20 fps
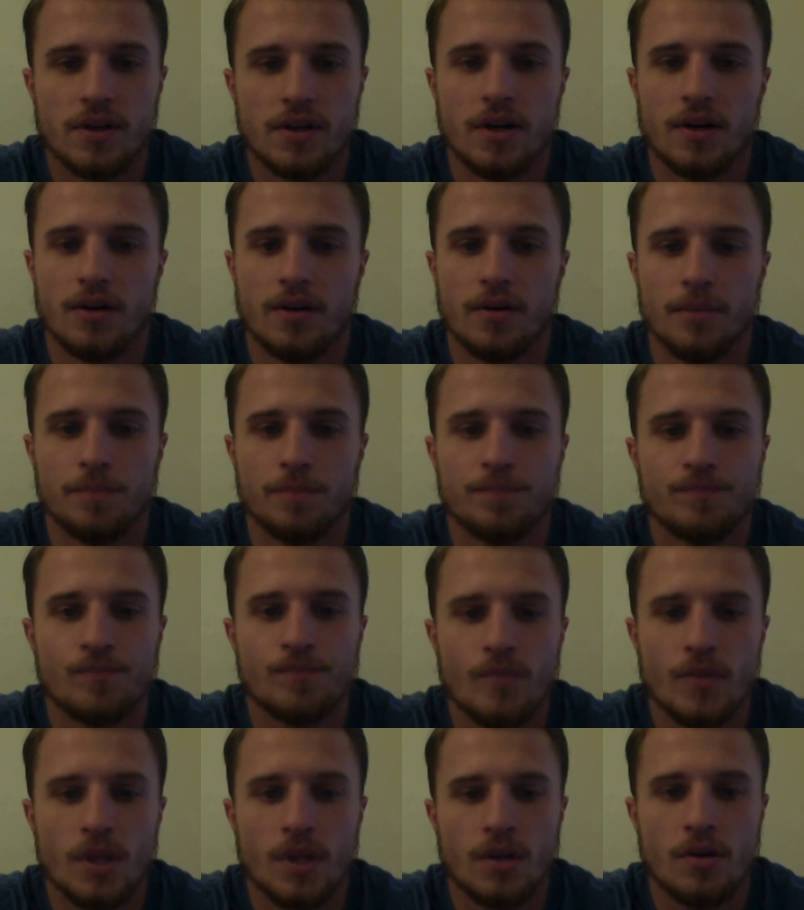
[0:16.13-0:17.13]

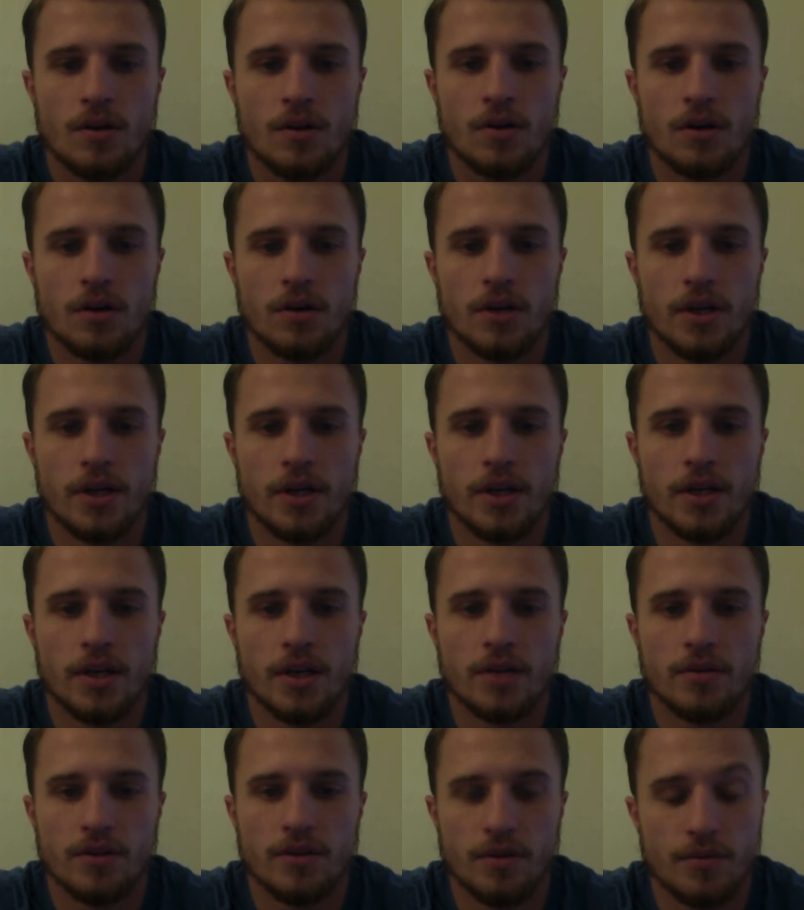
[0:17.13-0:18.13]

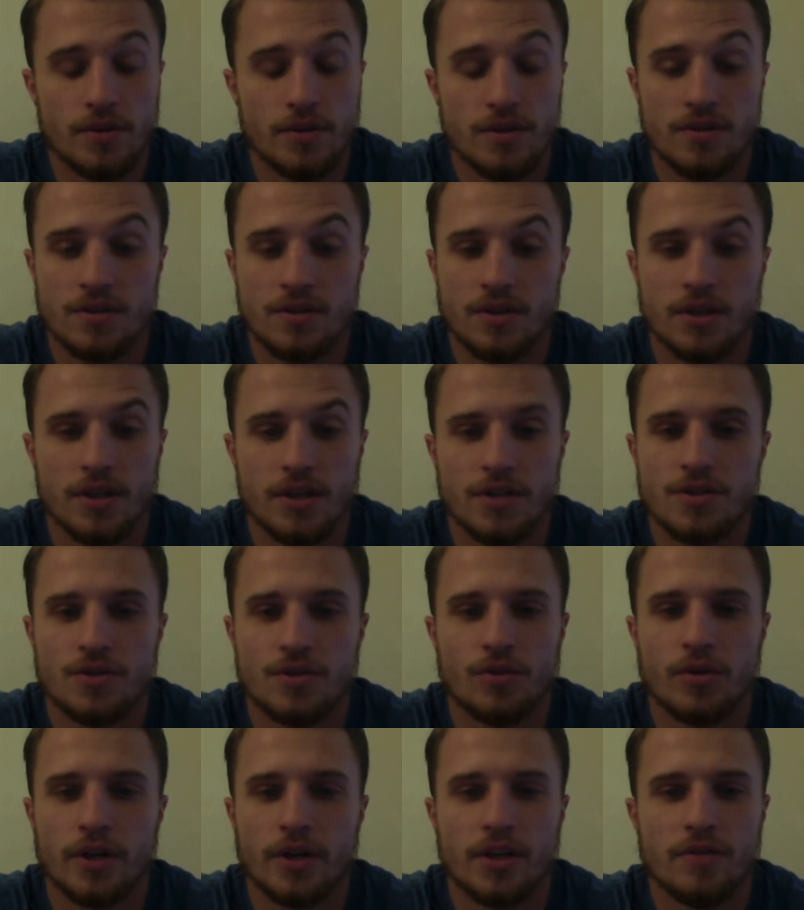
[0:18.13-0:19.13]
And it was just a
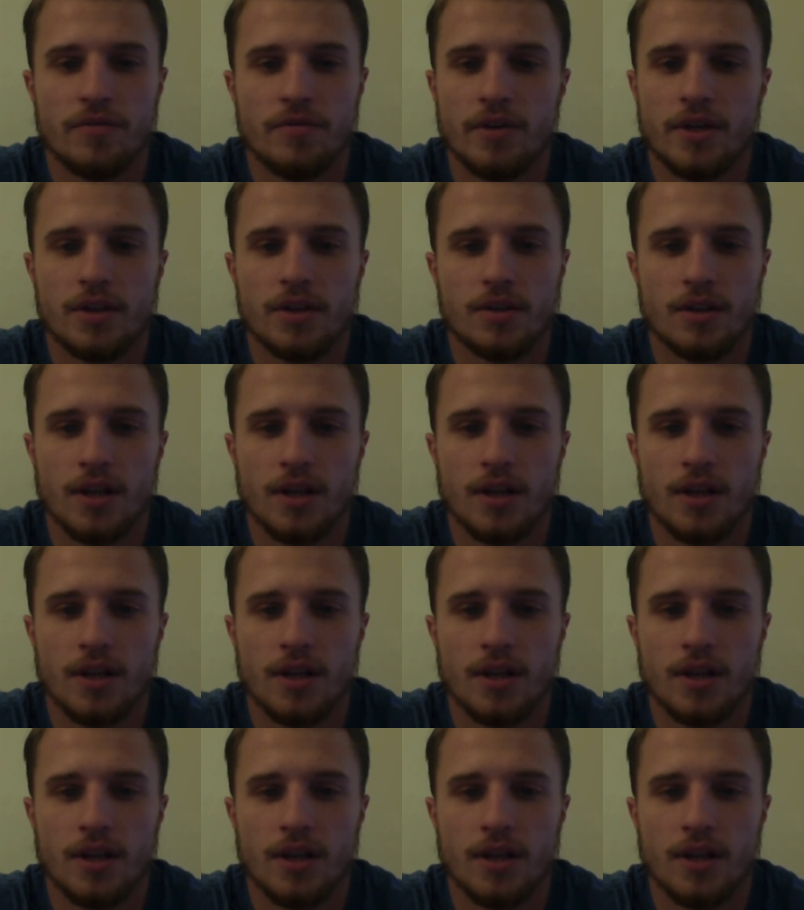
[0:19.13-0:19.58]
historic event,